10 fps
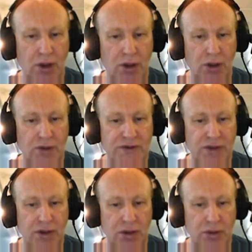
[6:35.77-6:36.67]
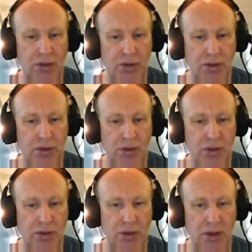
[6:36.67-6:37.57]
Also
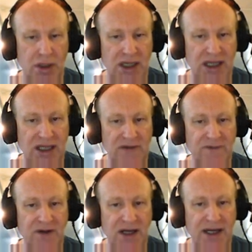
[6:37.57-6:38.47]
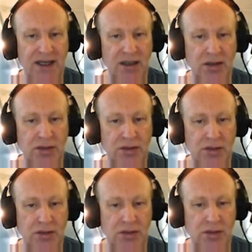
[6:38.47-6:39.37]
A file
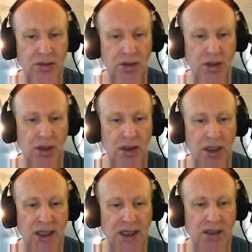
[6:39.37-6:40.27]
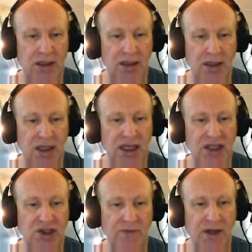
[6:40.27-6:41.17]
and
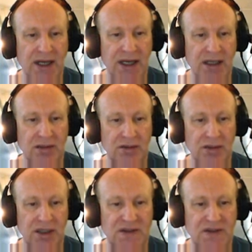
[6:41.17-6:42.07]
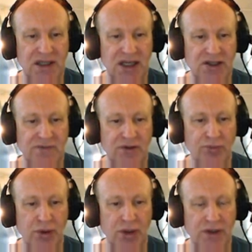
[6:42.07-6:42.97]
H file is the edge of the
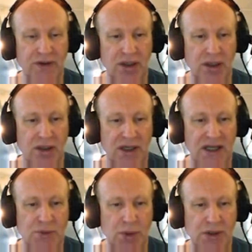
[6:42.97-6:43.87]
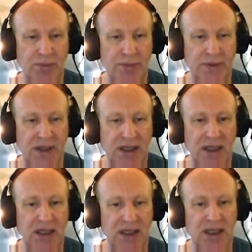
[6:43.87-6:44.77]
board. That's where the
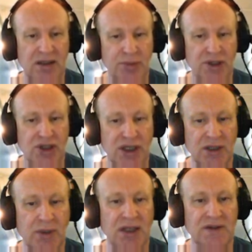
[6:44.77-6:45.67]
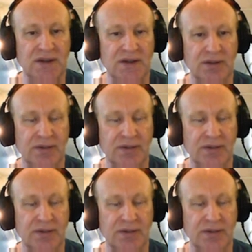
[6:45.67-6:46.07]
king can be checkmated.